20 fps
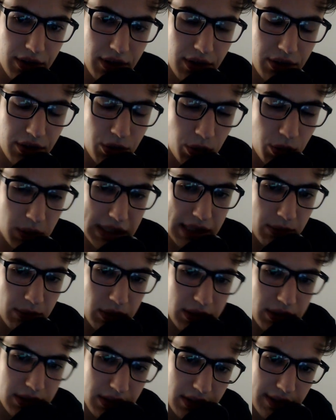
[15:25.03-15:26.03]
do what I
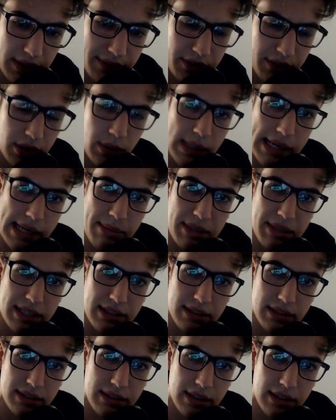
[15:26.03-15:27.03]
want, if you know what I mean.
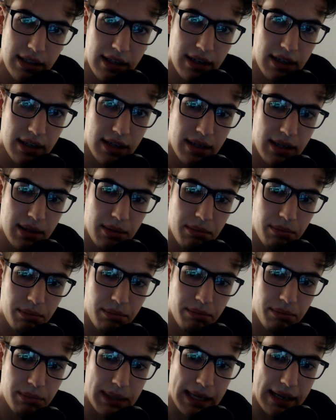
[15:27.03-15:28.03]

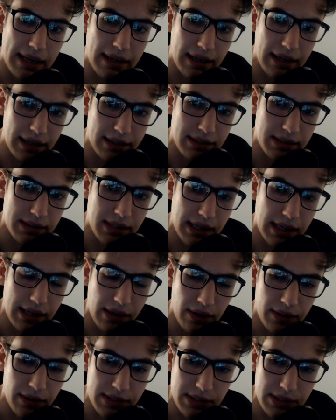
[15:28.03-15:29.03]
But I can't. I
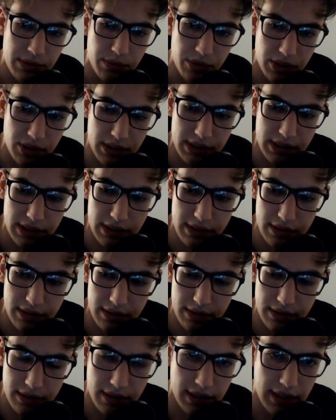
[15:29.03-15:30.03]
also work
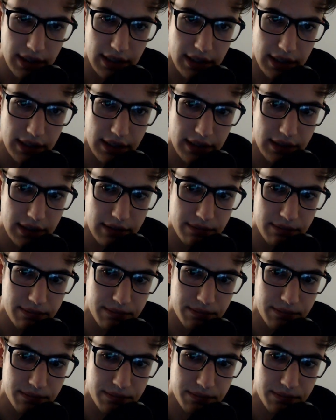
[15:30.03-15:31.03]

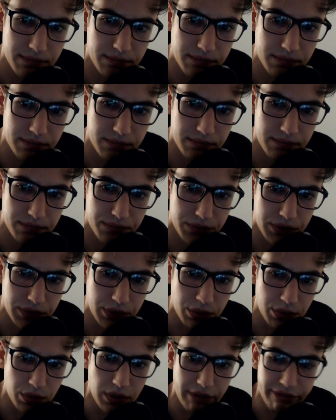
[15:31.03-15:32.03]

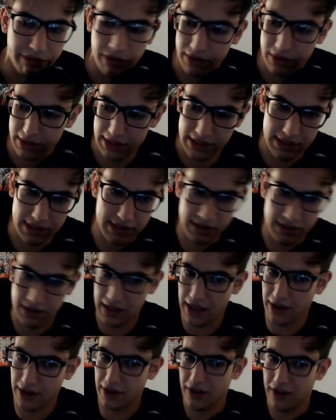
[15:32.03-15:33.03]
to afford this,
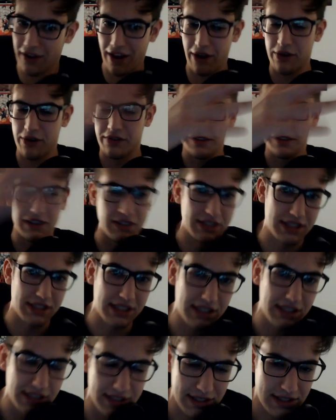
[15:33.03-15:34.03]
everything you see
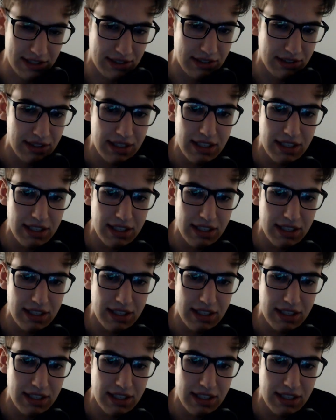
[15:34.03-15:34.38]
here. So